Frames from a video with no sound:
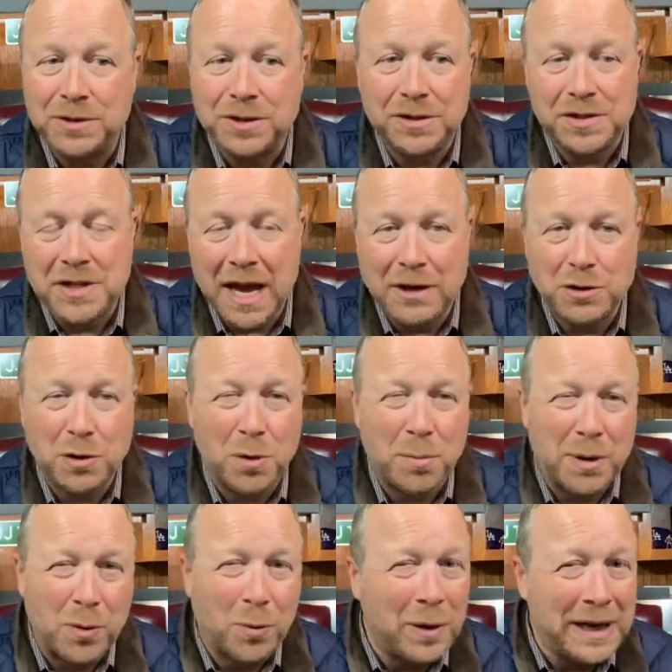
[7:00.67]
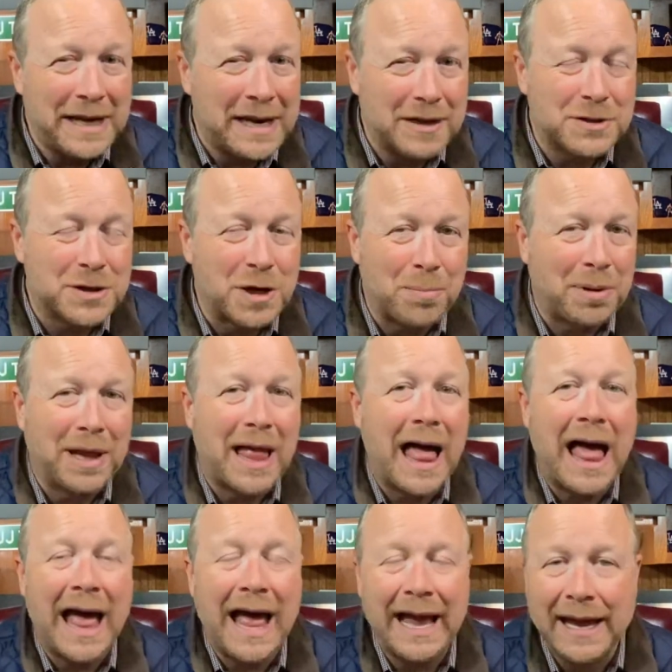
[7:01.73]
sensational, but it really doesn't
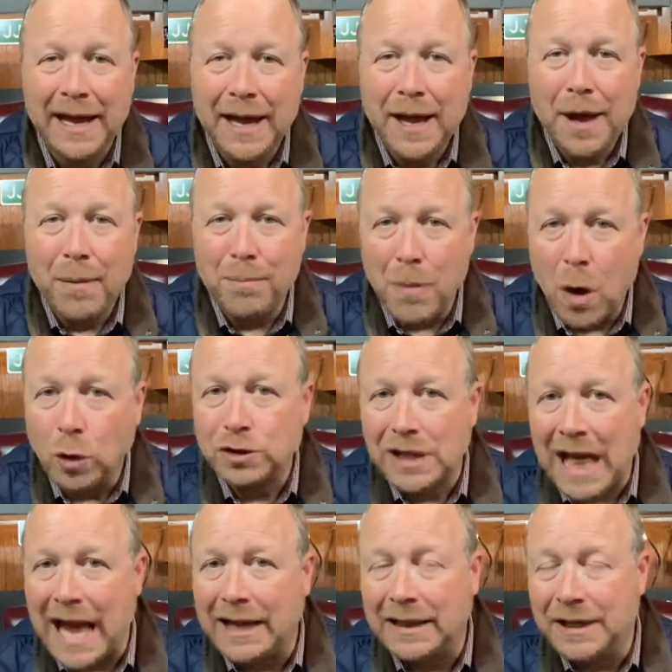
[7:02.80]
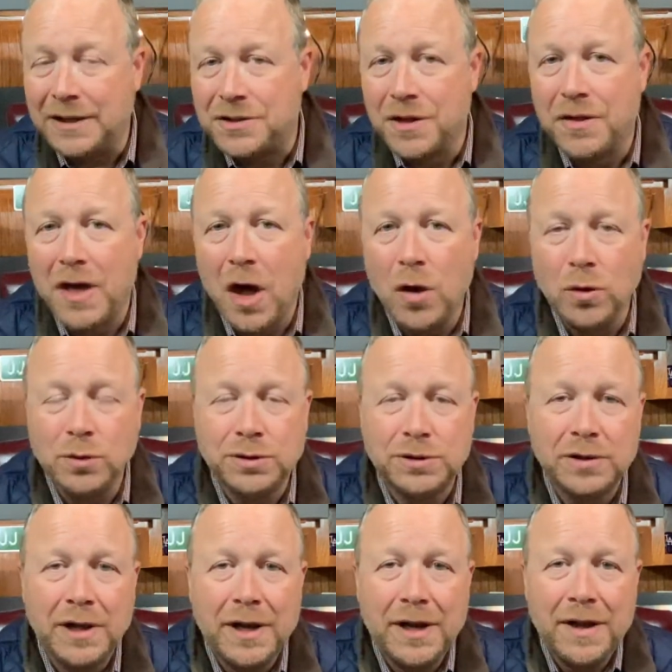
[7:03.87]
apply most likely to those
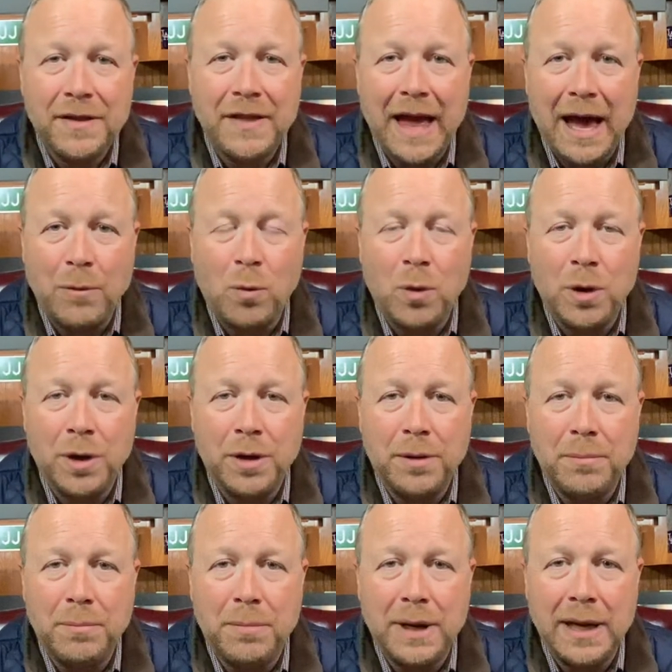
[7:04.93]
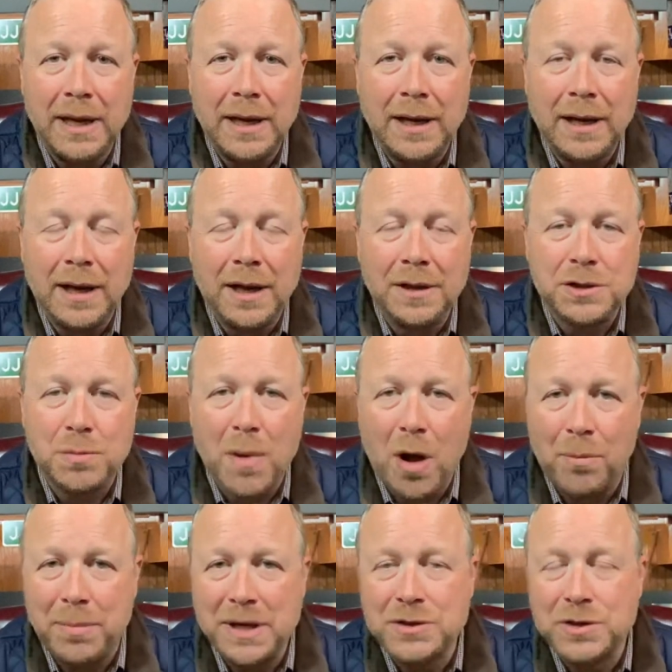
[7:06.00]
that would be a
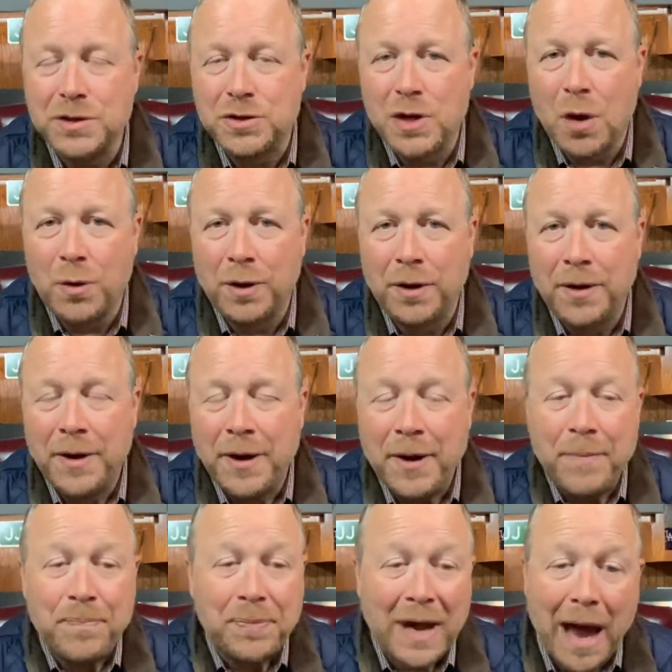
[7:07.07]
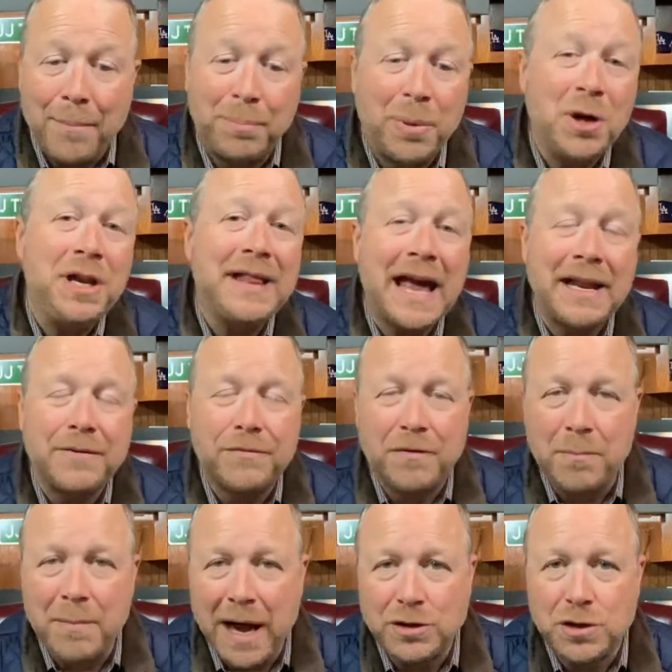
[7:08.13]
small business owner. I'm putting that
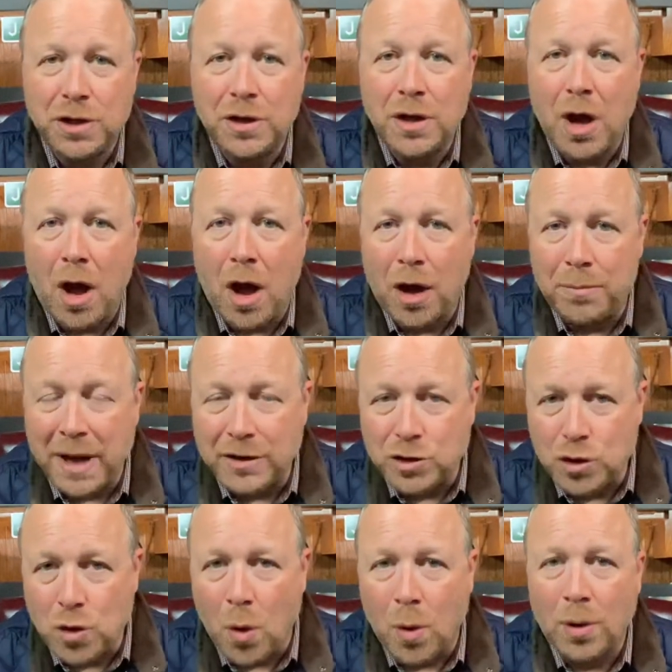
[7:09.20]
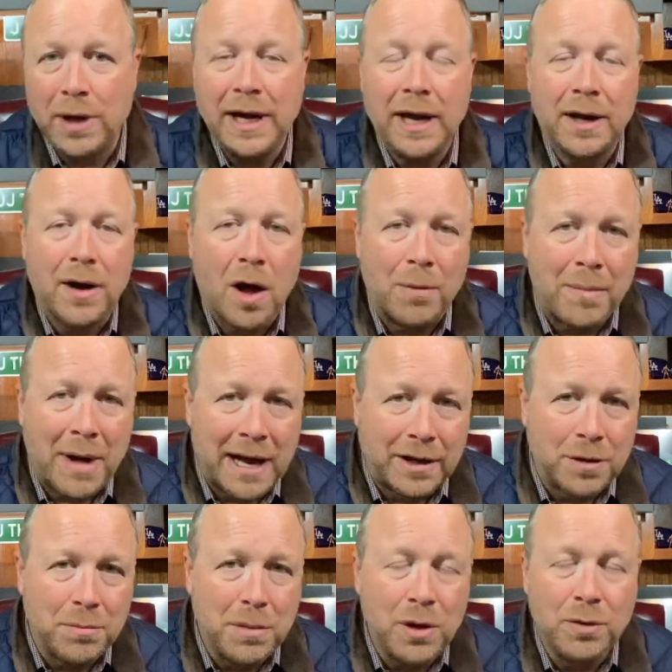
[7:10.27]
information on my story and on my
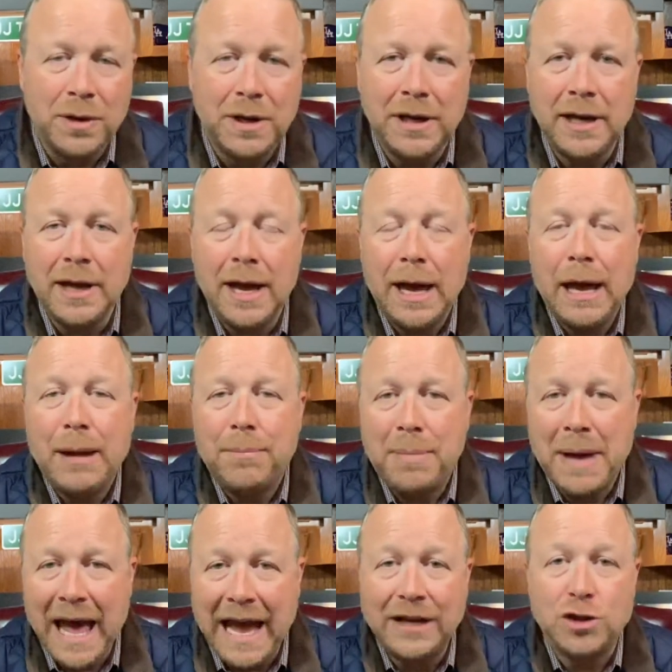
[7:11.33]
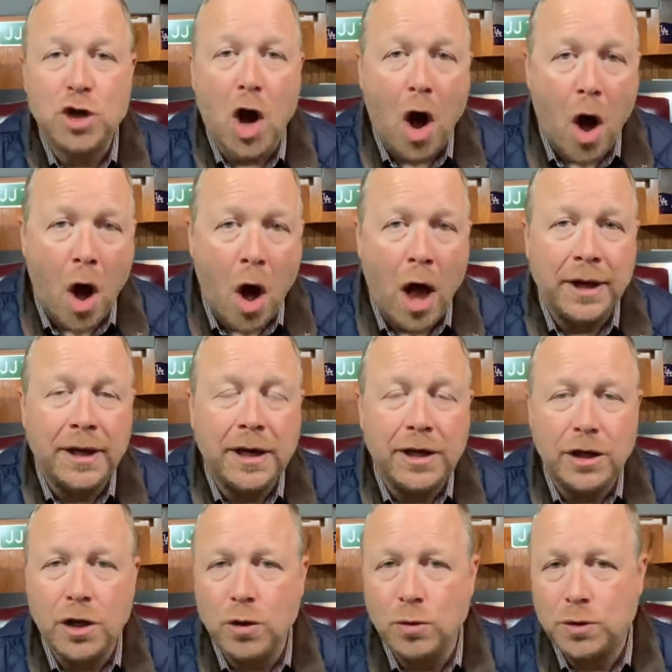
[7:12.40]
community page on
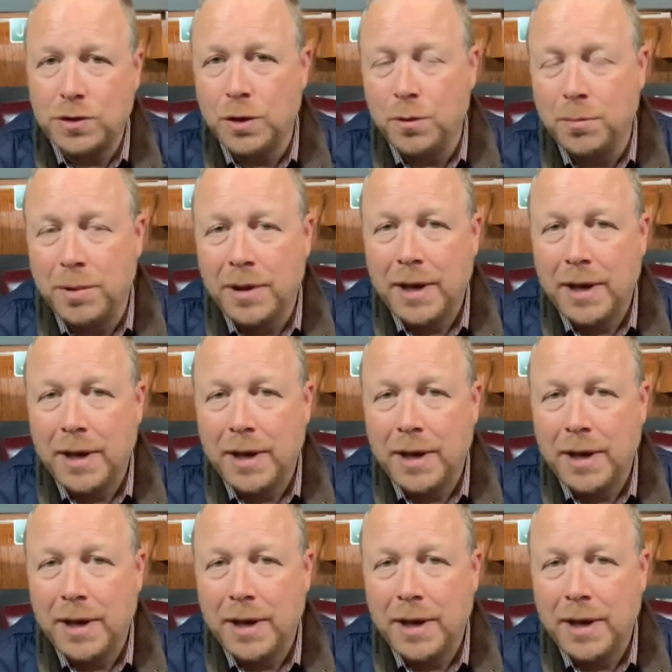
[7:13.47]
YouTube